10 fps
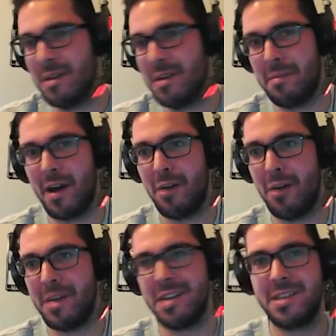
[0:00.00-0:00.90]
by all
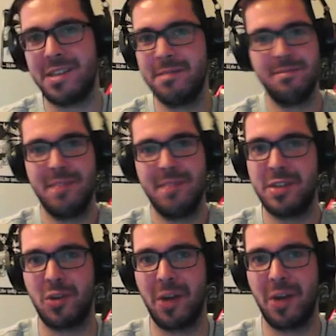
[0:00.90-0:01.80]
means, it's
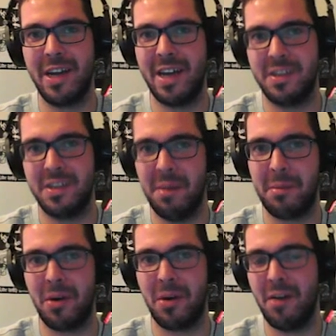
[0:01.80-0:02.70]
your right as a
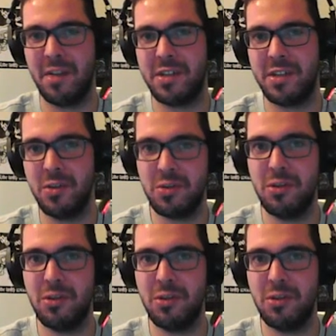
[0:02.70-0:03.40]
member of this YouTube,